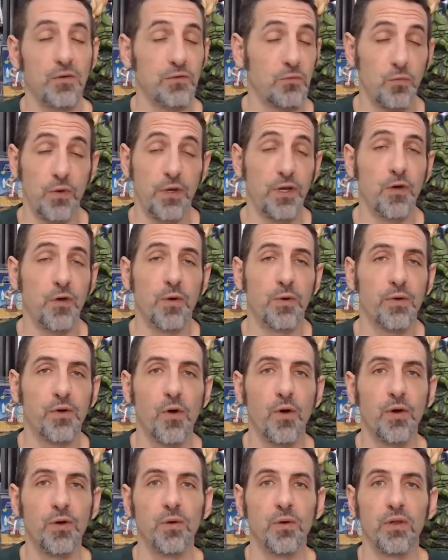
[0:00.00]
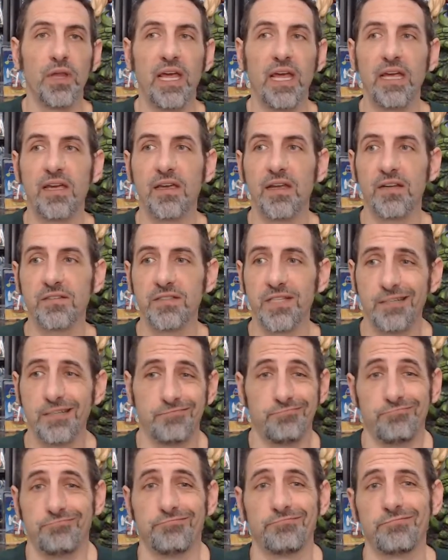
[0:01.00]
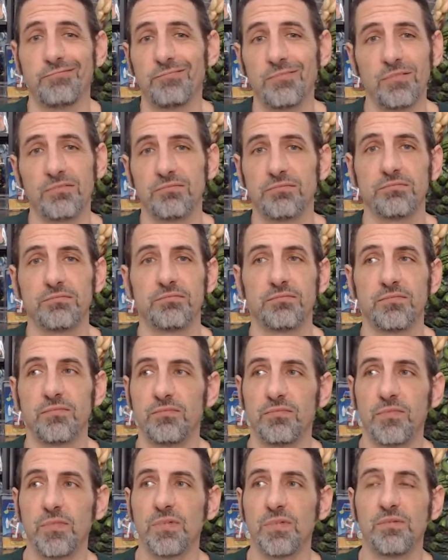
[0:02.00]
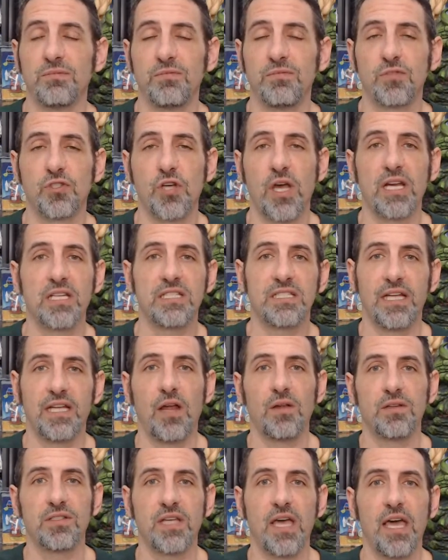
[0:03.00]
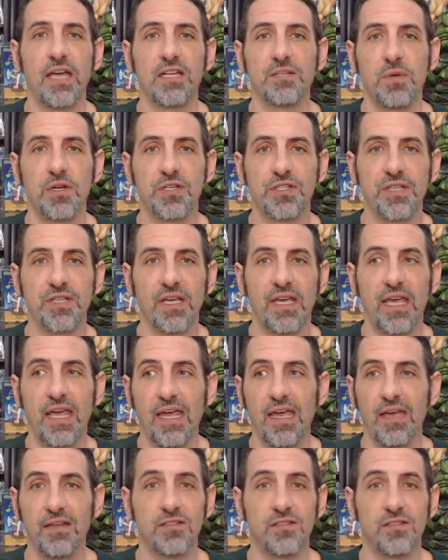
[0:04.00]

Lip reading: we knew we were going to a lake, and I was like, I'm gonna try to sit outside as much as I can.